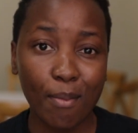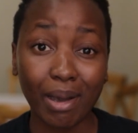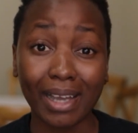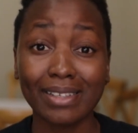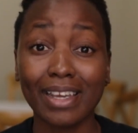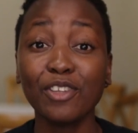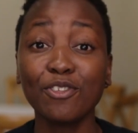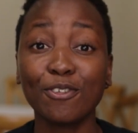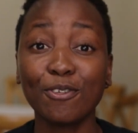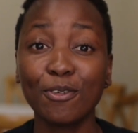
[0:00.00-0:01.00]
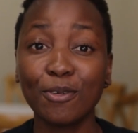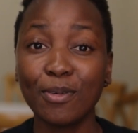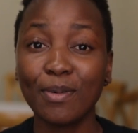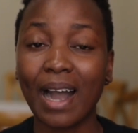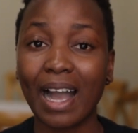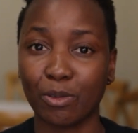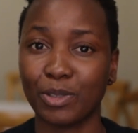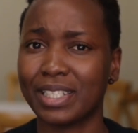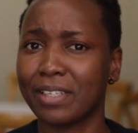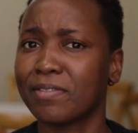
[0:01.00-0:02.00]
By day two, I
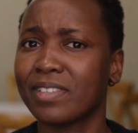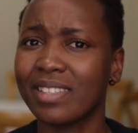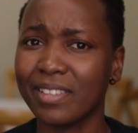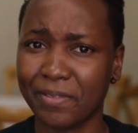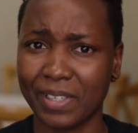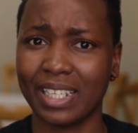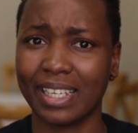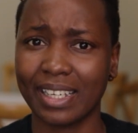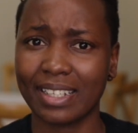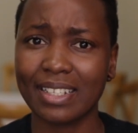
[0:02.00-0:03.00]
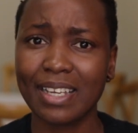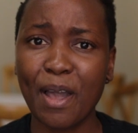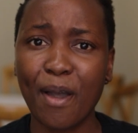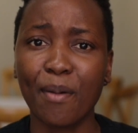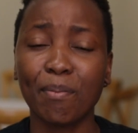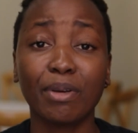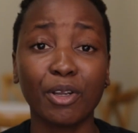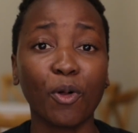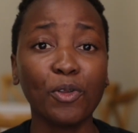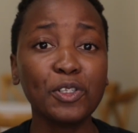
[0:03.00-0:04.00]
was definitely feeling it.
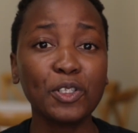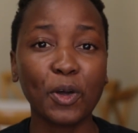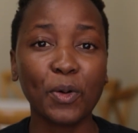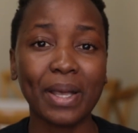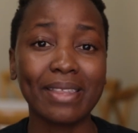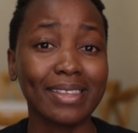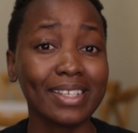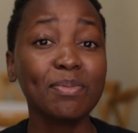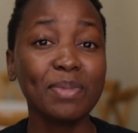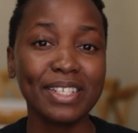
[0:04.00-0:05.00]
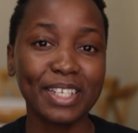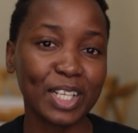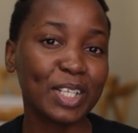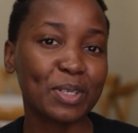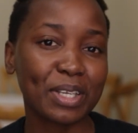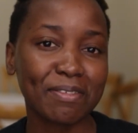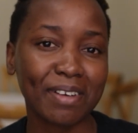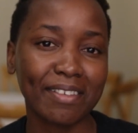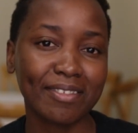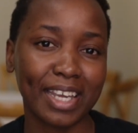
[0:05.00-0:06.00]
But also in this particular
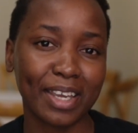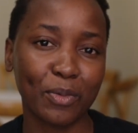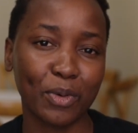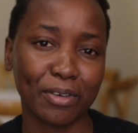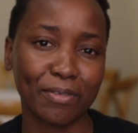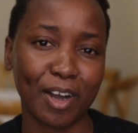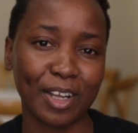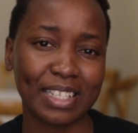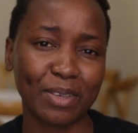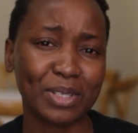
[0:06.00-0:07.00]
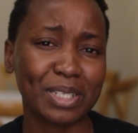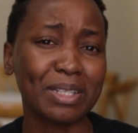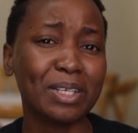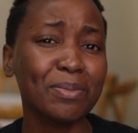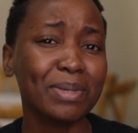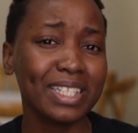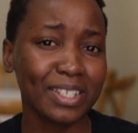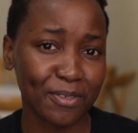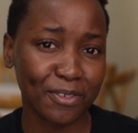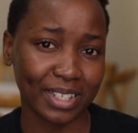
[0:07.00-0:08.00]
25-day water fast, it was a little bit
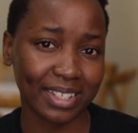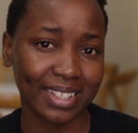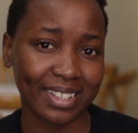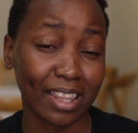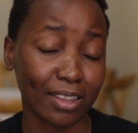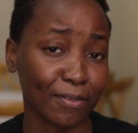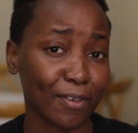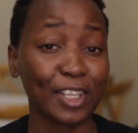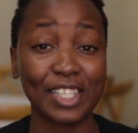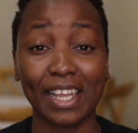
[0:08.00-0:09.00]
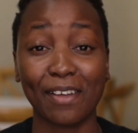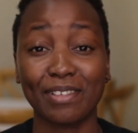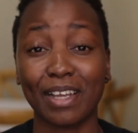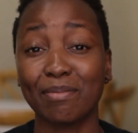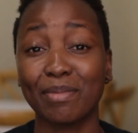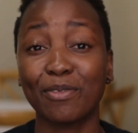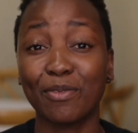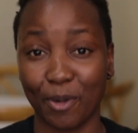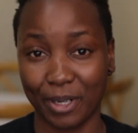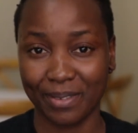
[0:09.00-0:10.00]
different than the fast that I've done
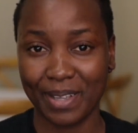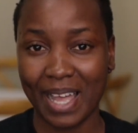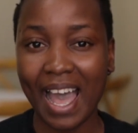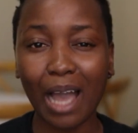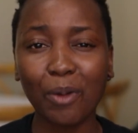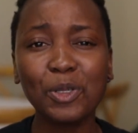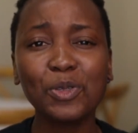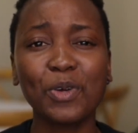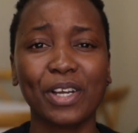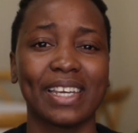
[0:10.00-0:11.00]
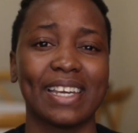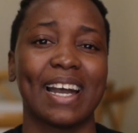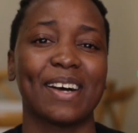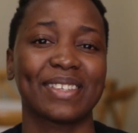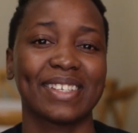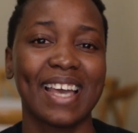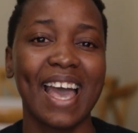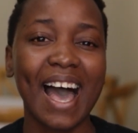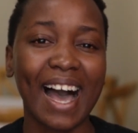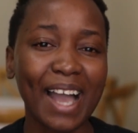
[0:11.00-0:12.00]
before. I was working out.
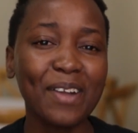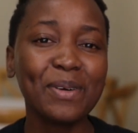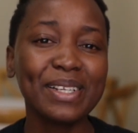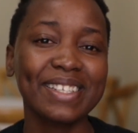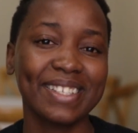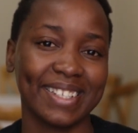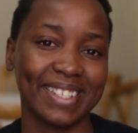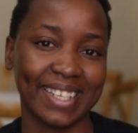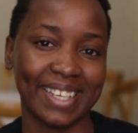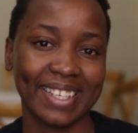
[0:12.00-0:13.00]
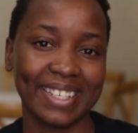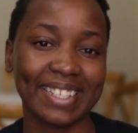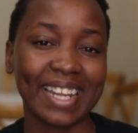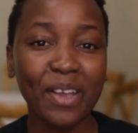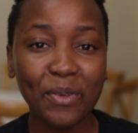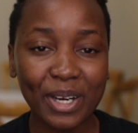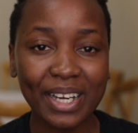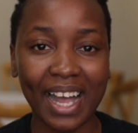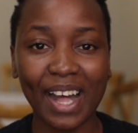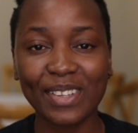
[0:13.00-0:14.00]
I wanted to see, can I
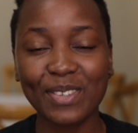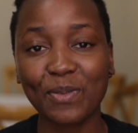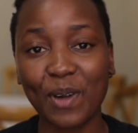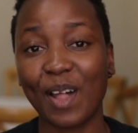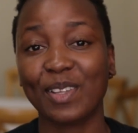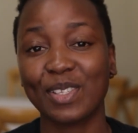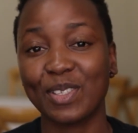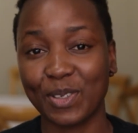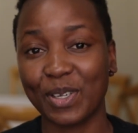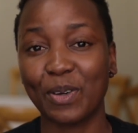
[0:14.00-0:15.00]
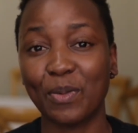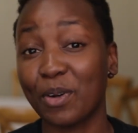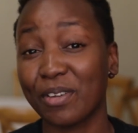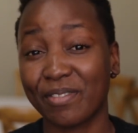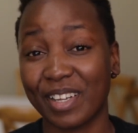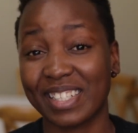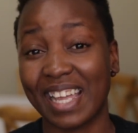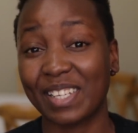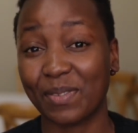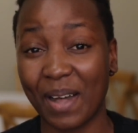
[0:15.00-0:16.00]
work out whilst doing a water fast
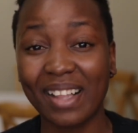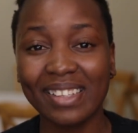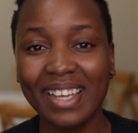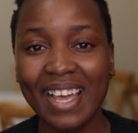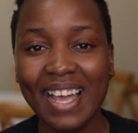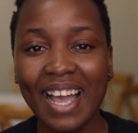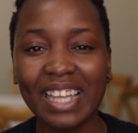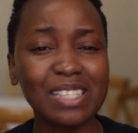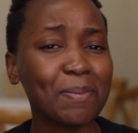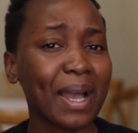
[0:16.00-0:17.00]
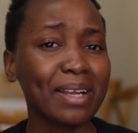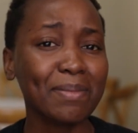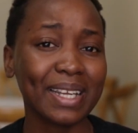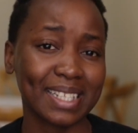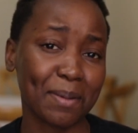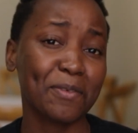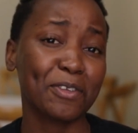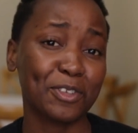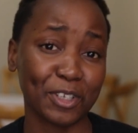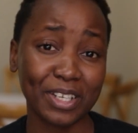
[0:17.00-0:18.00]
as well? Inspired by some of
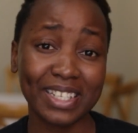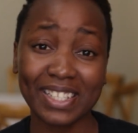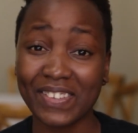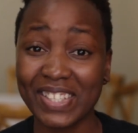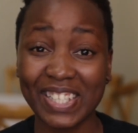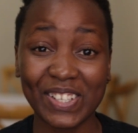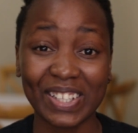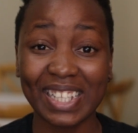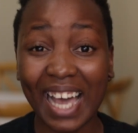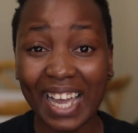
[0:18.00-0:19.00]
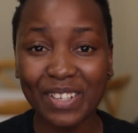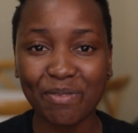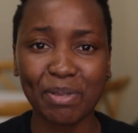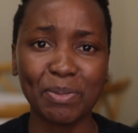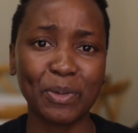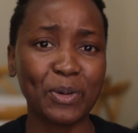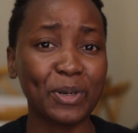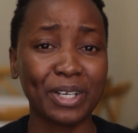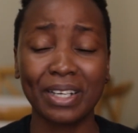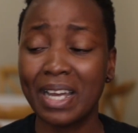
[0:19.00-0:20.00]
the journeys I've seen online of people who
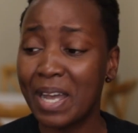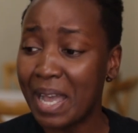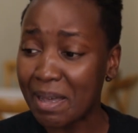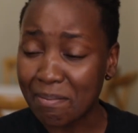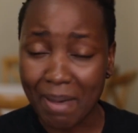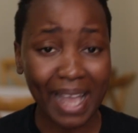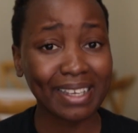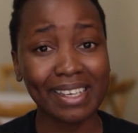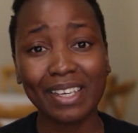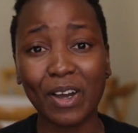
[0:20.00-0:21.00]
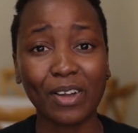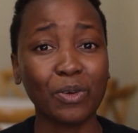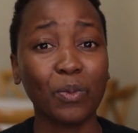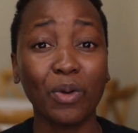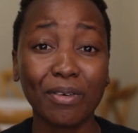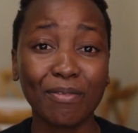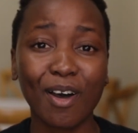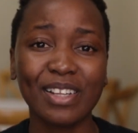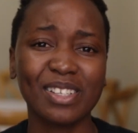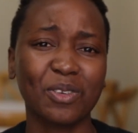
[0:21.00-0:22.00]
are embarking on a water
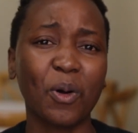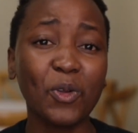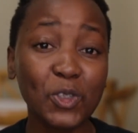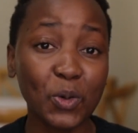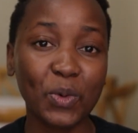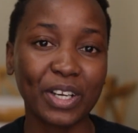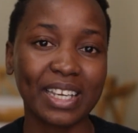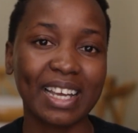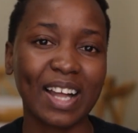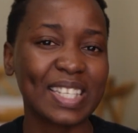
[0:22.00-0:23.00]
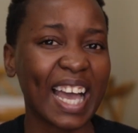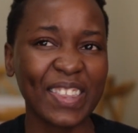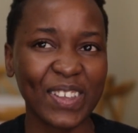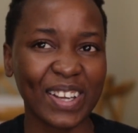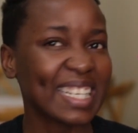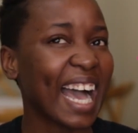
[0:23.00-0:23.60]
fast and also working out, I thought